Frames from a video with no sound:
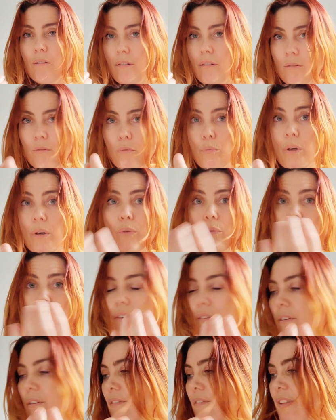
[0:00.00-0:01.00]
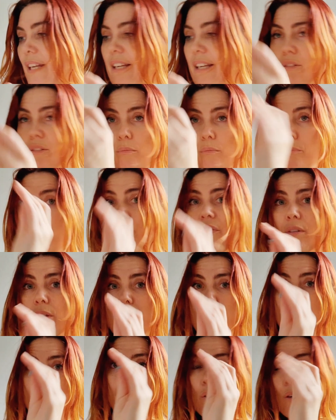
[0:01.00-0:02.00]
one or other of these and moving them
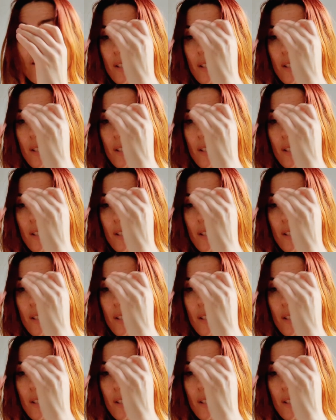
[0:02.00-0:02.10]
across